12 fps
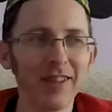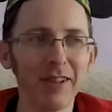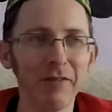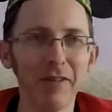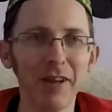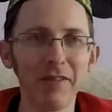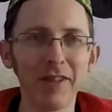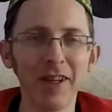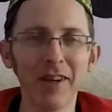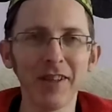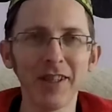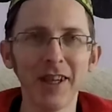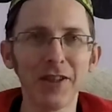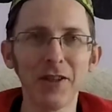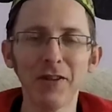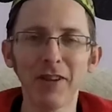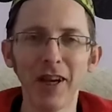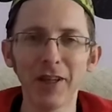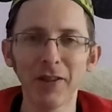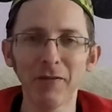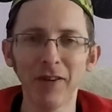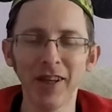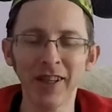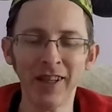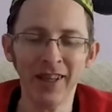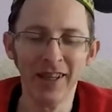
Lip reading: don't know when I was last there, 2001.